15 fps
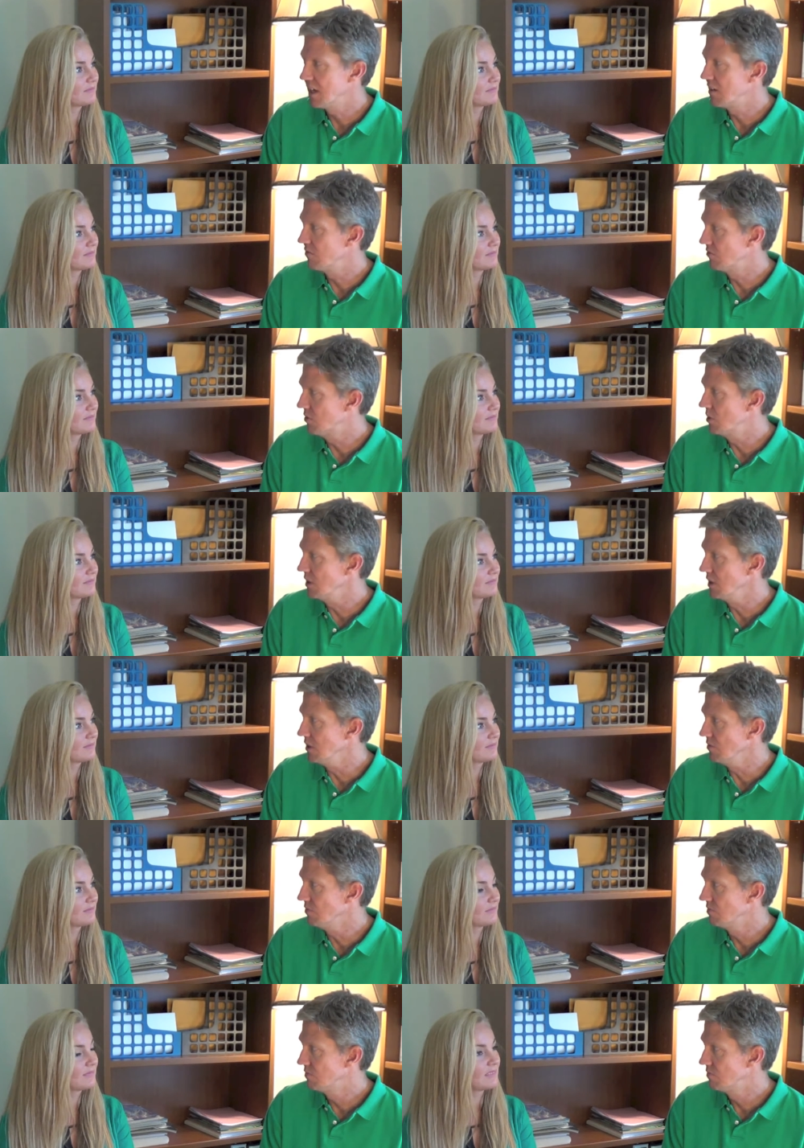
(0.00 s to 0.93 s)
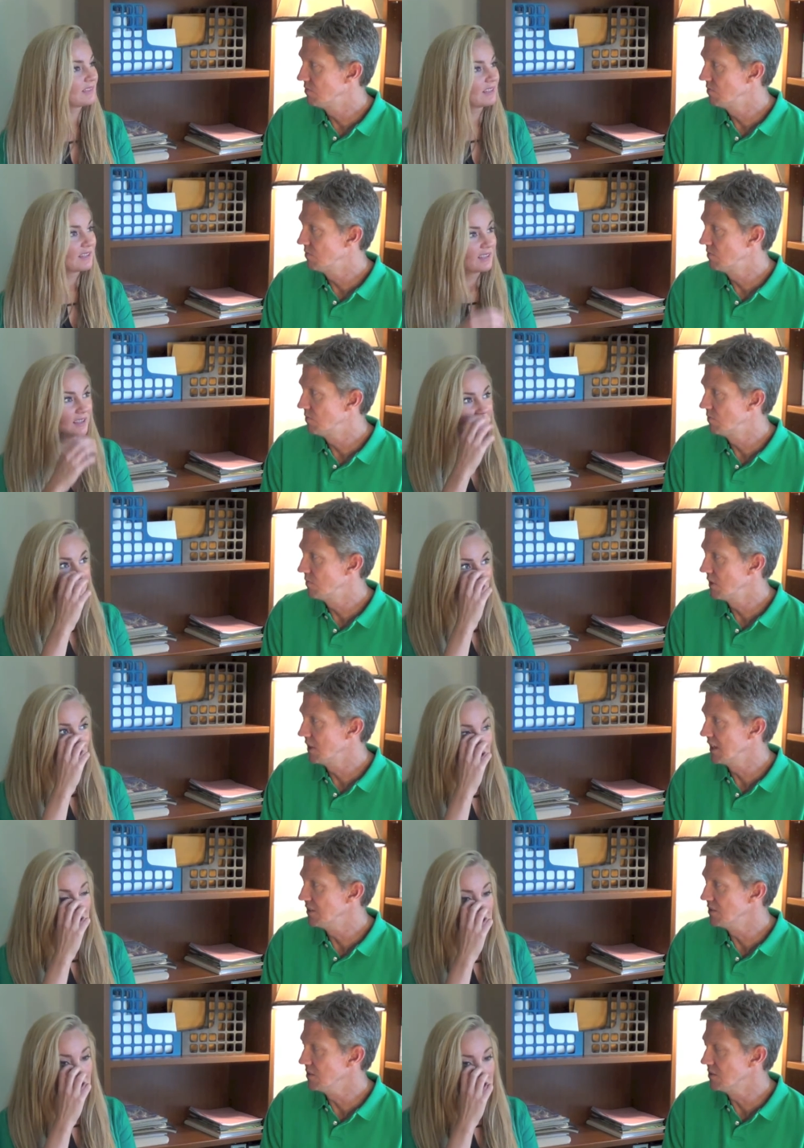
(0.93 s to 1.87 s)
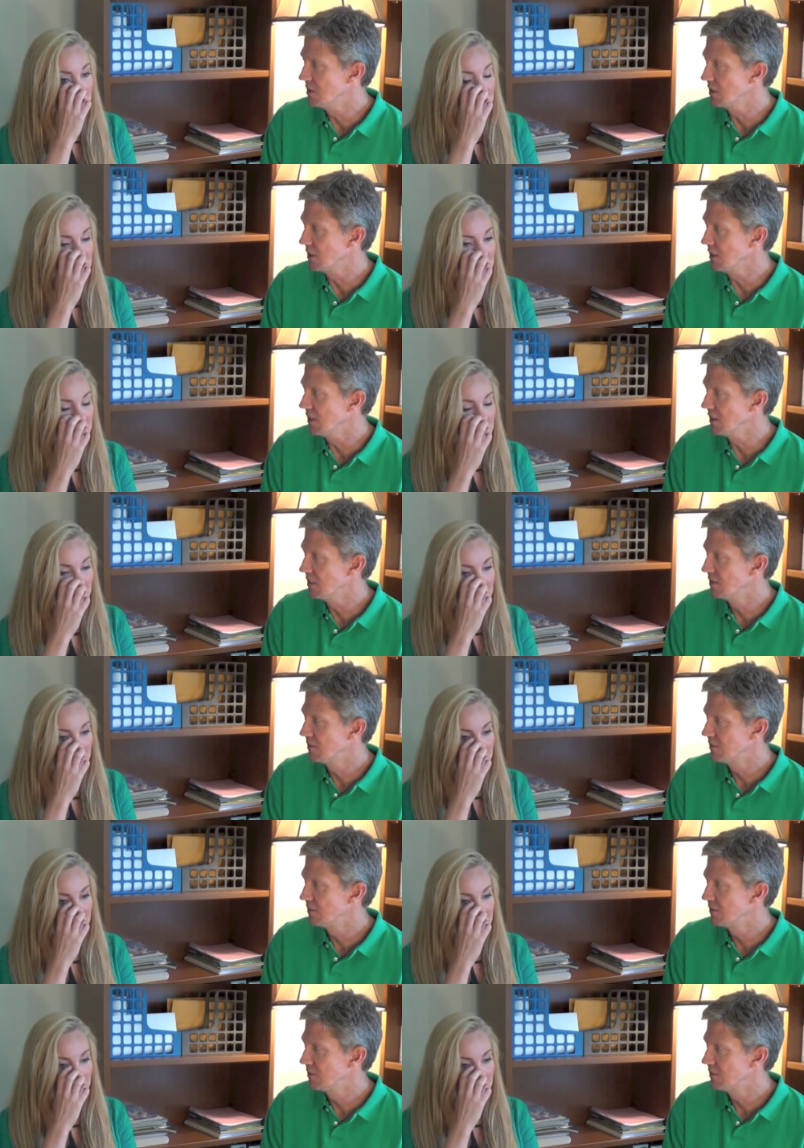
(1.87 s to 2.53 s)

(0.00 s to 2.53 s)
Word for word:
Speaker 1: out for you as you took it?